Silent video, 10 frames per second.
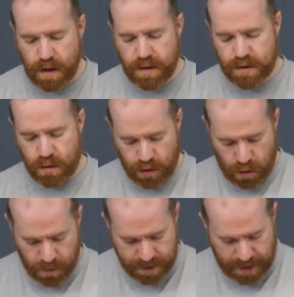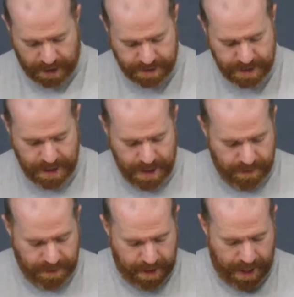So you're going to get
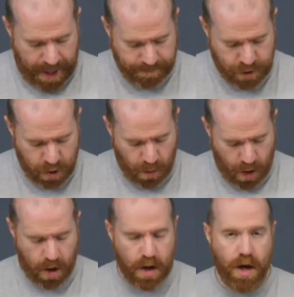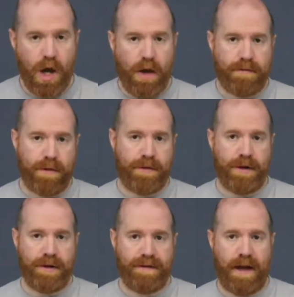the M2R for
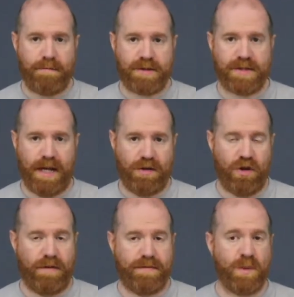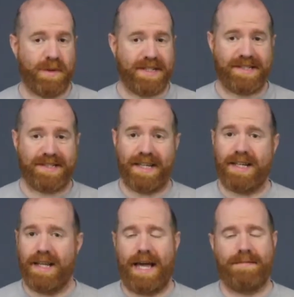35% off. So with a
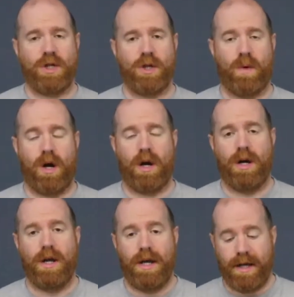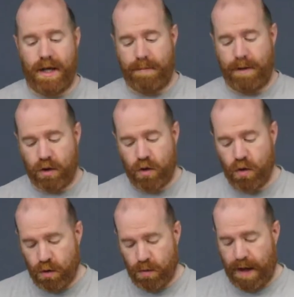single M2R, it'll be in
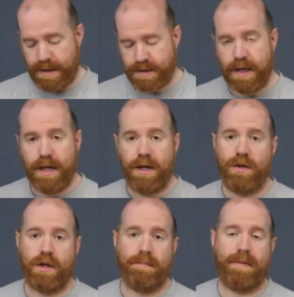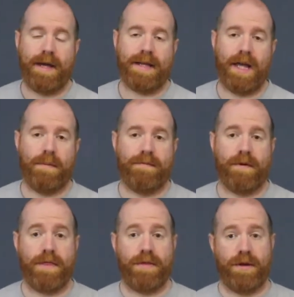cool white, you can pick that up
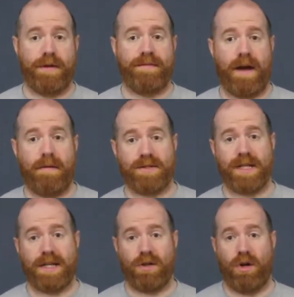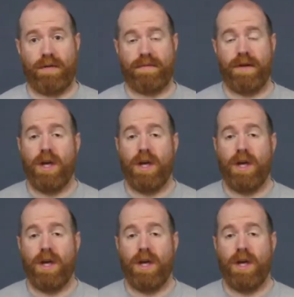for 35% off.